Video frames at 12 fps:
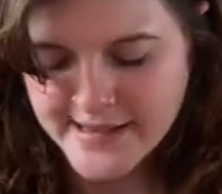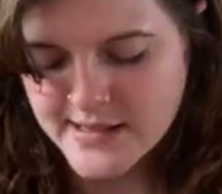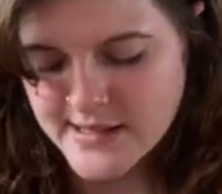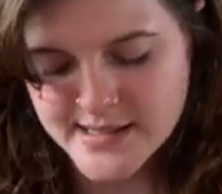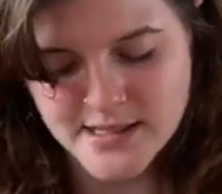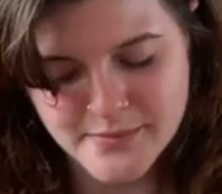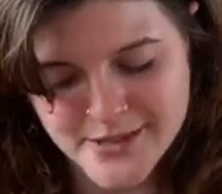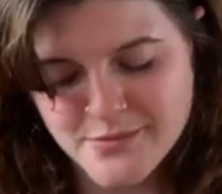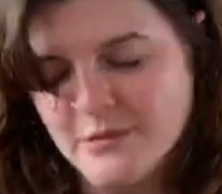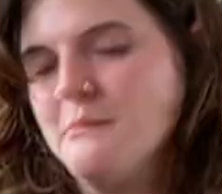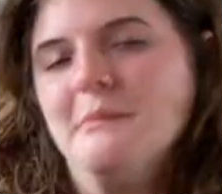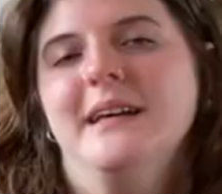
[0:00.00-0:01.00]
It's a much
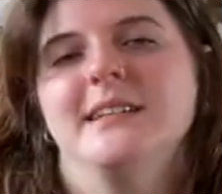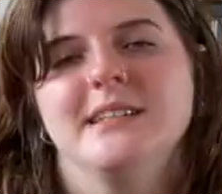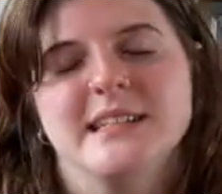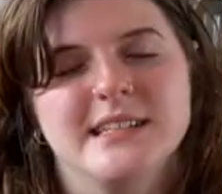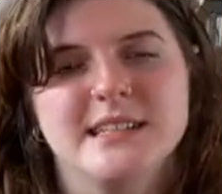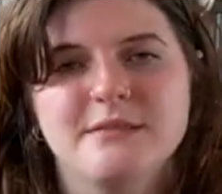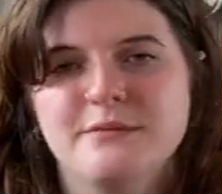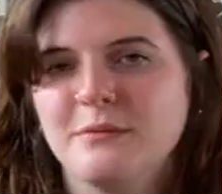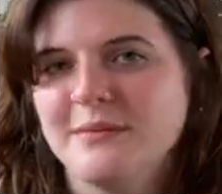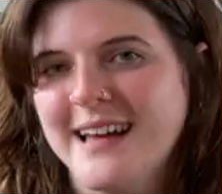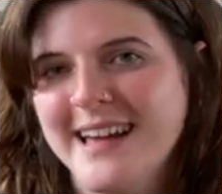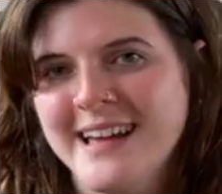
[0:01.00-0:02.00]
more meditative
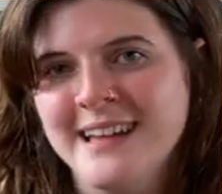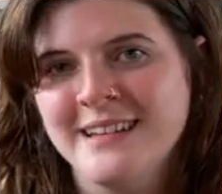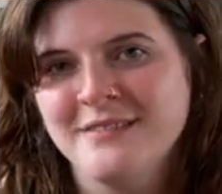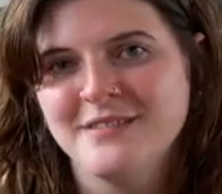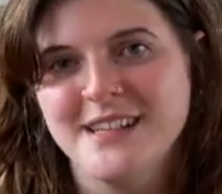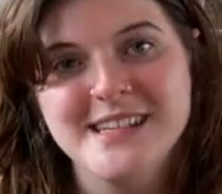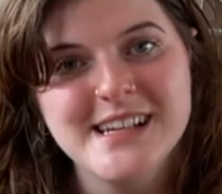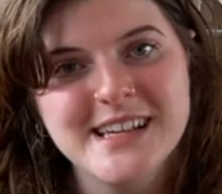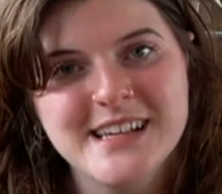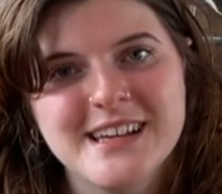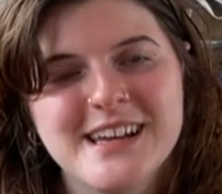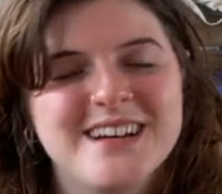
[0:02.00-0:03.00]
way of knitting,
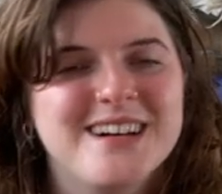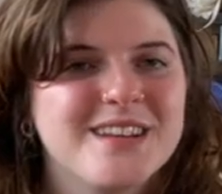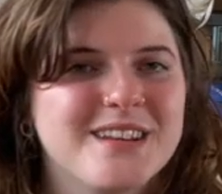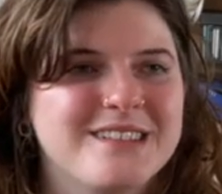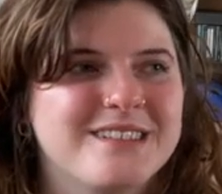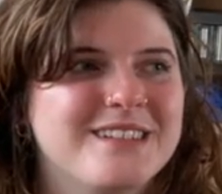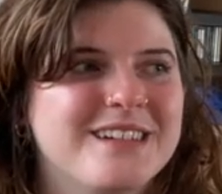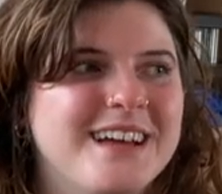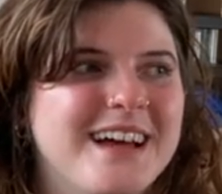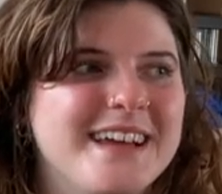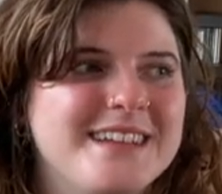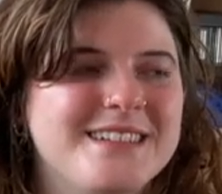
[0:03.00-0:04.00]
although
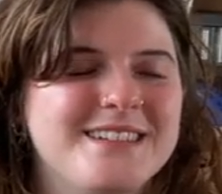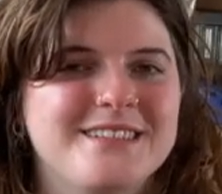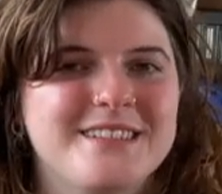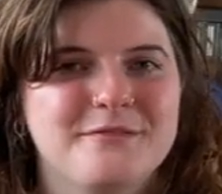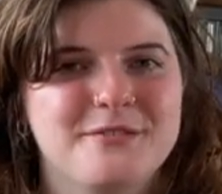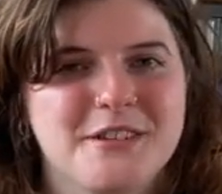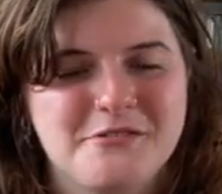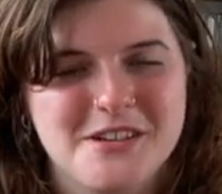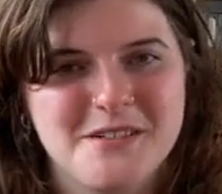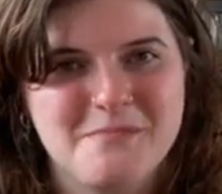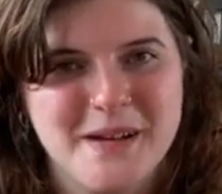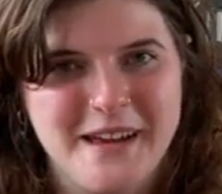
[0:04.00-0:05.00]
I do get
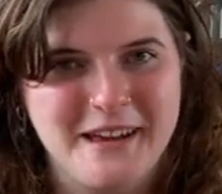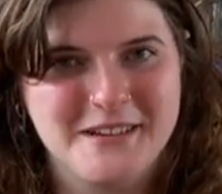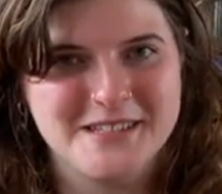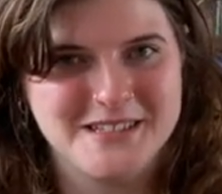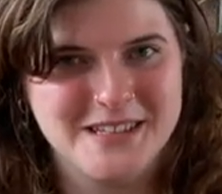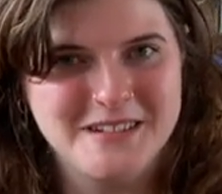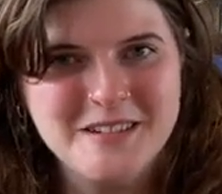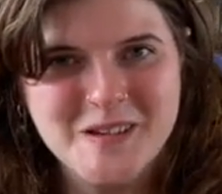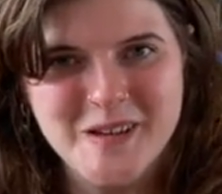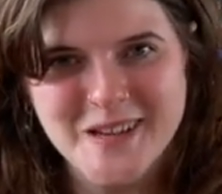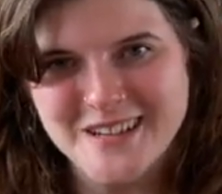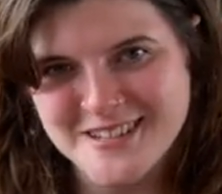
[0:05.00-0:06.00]
frustrated by how slow
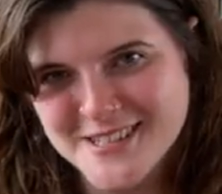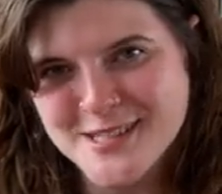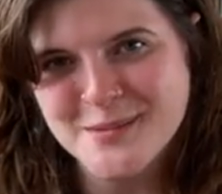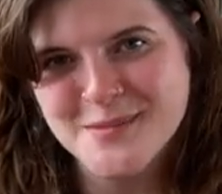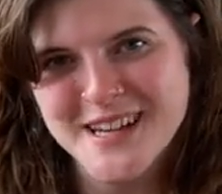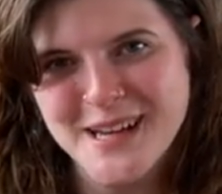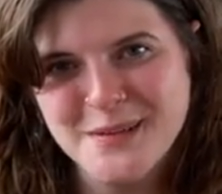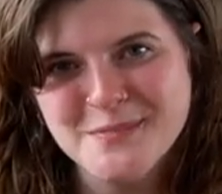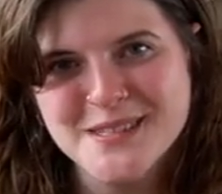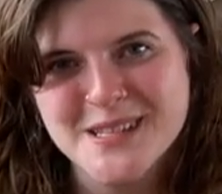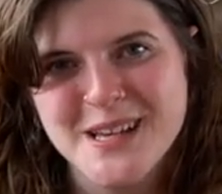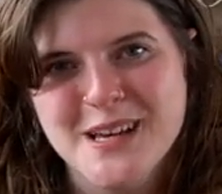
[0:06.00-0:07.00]
it goes sometimes.